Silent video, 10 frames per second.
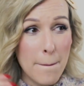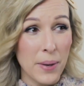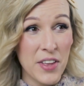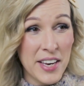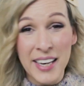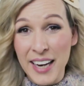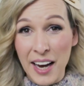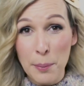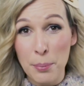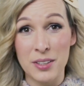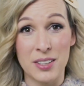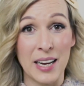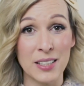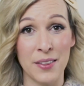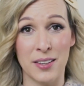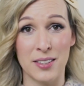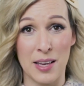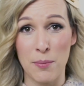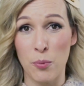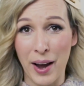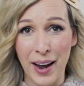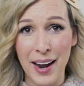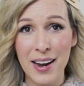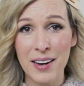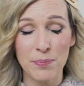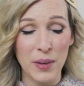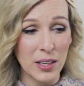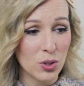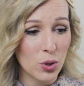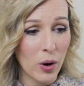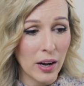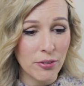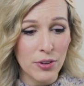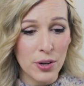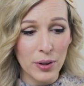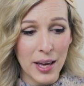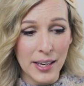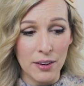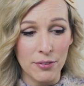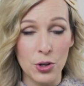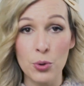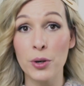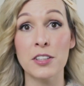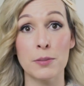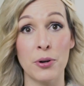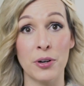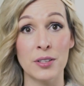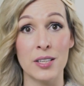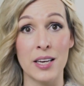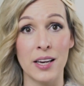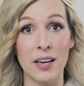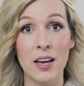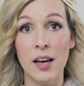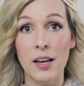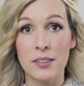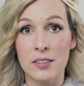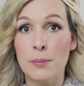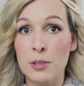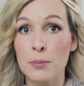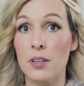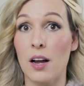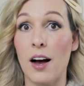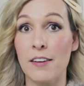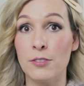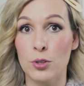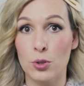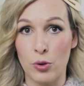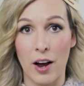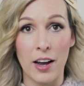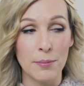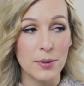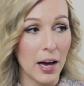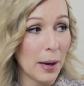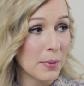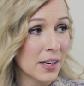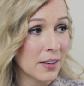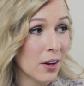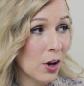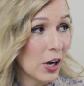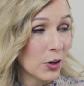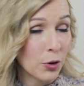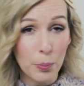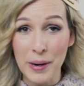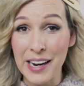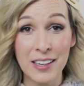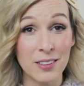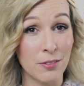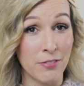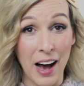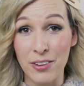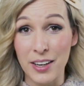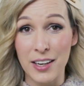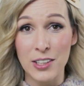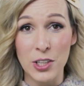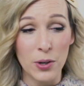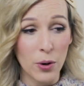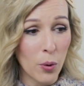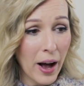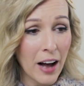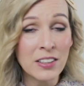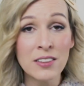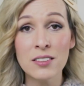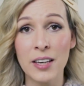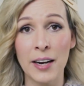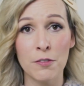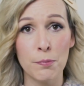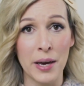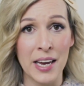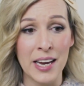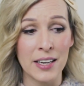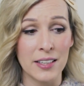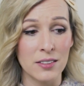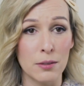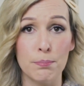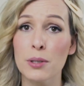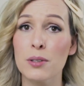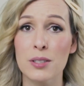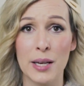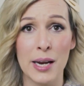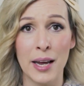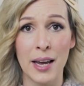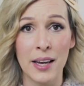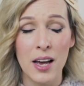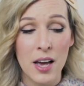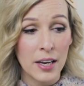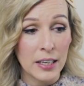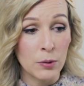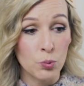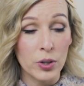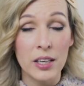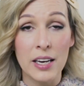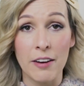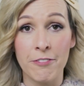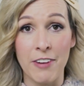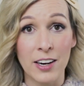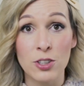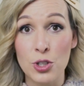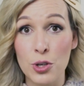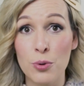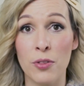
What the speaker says: but they can kind of present in the same way. And so I feel like if you are experiencing symptoms that I've described, I mean, your pain is valid. You know, having this kind of pain is debilitating, can really affect you